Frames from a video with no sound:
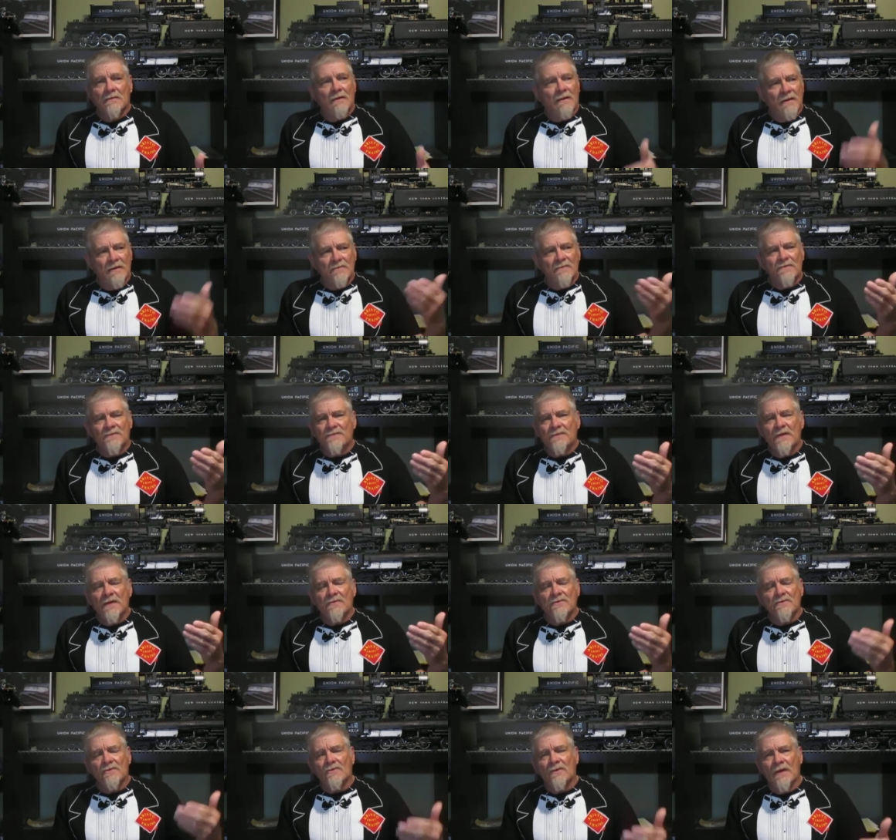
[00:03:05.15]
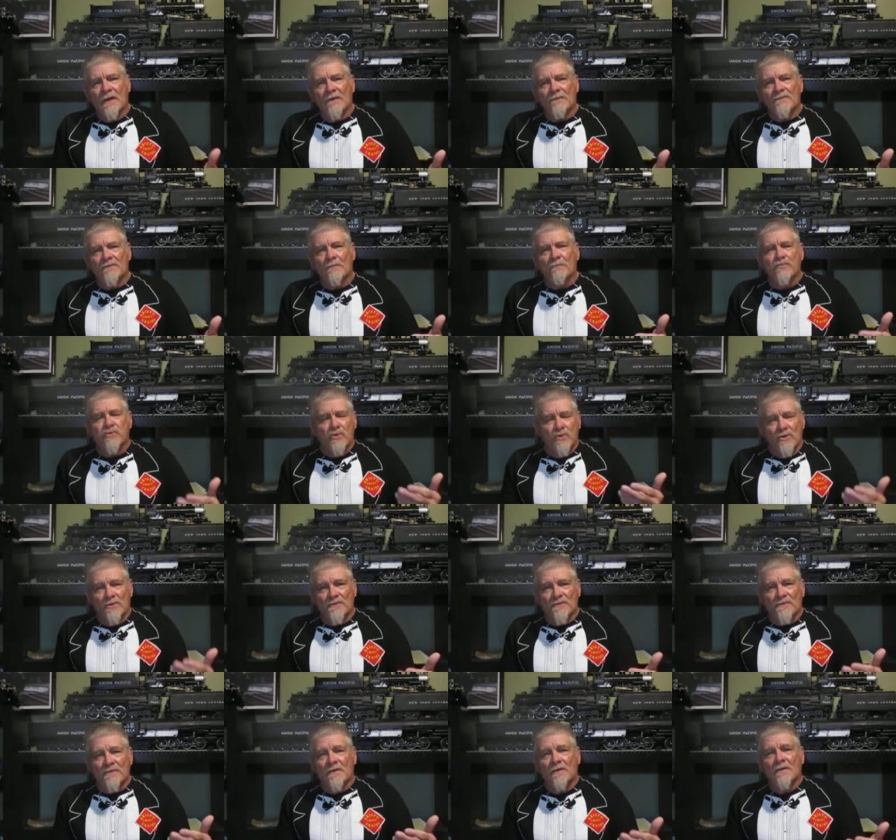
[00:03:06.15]
I understand you don't have to
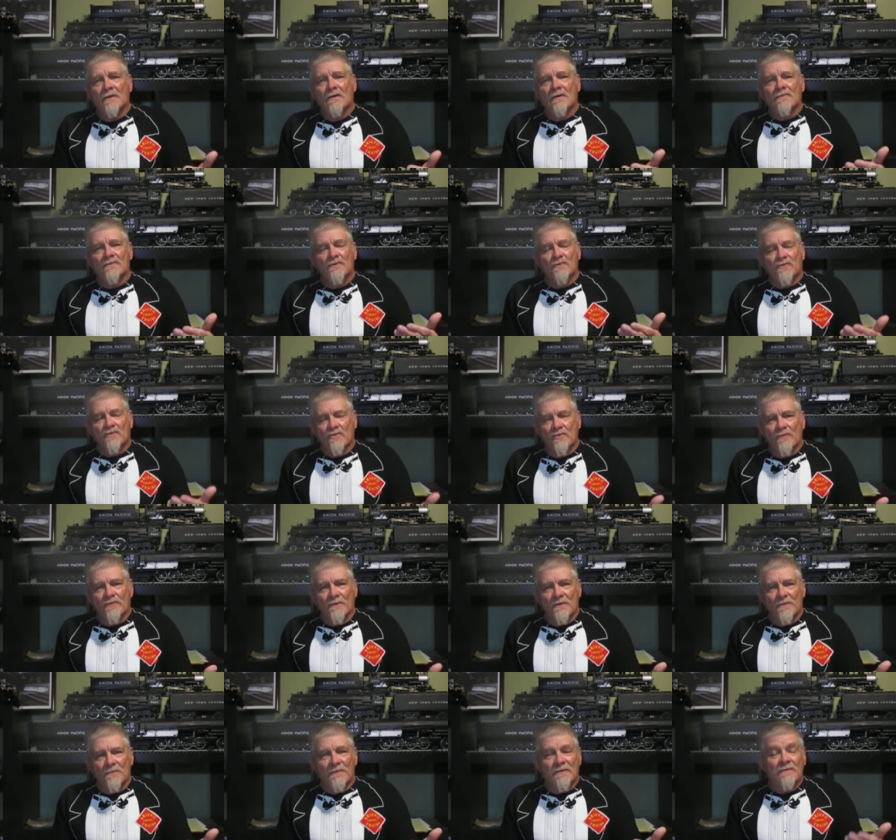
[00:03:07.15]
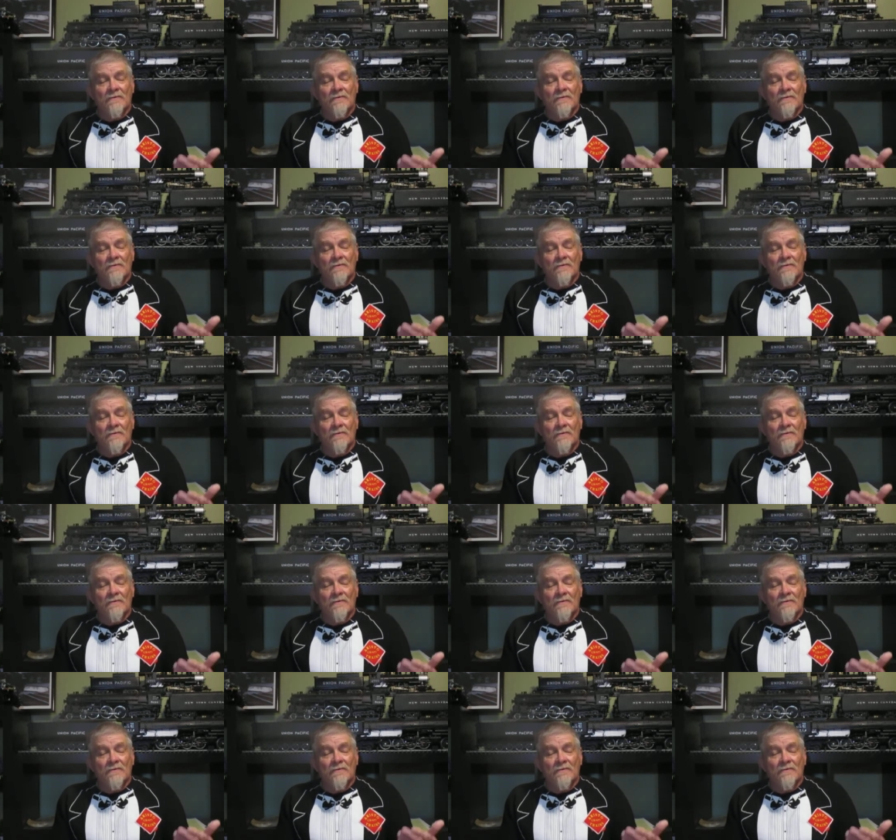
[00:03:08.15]
push the truth on me.